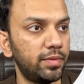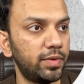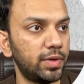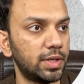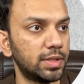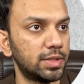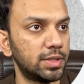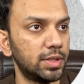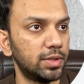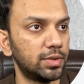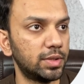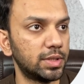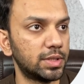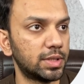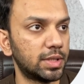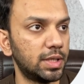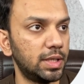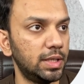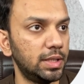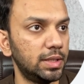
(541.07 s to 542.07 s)
If you can see on the
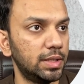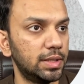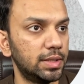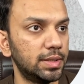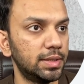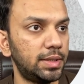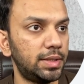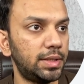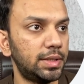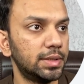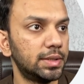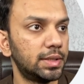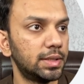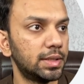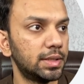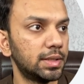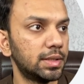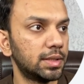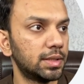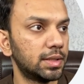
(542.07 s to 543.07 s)
screen here,
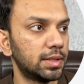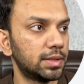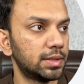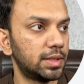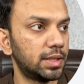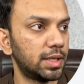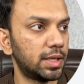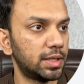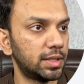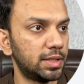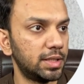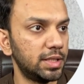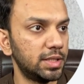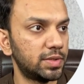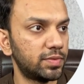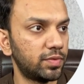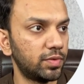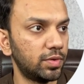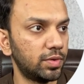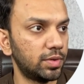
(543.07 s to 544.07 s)
there are
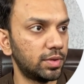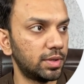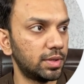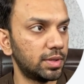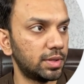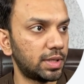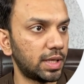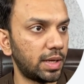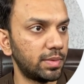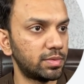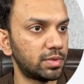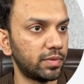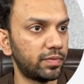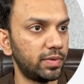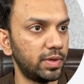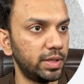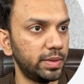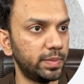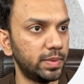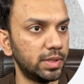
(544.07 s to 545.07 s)
these 4 types
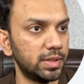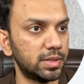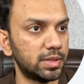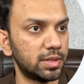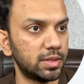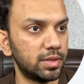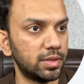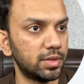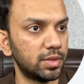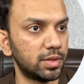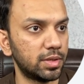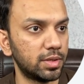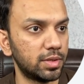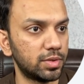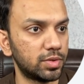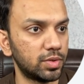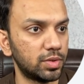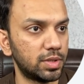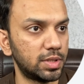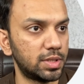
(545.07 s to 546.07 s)
of labels.
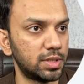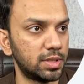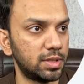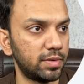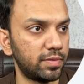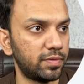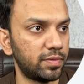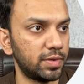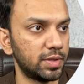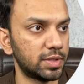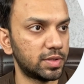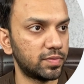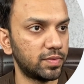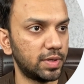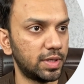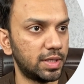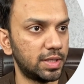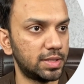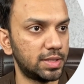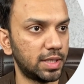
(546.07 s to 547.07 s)
So this is the first
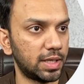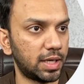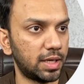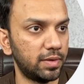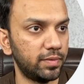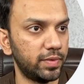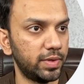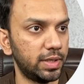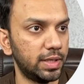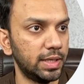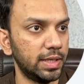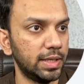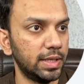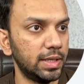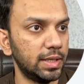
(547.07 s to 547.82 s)
one and second one.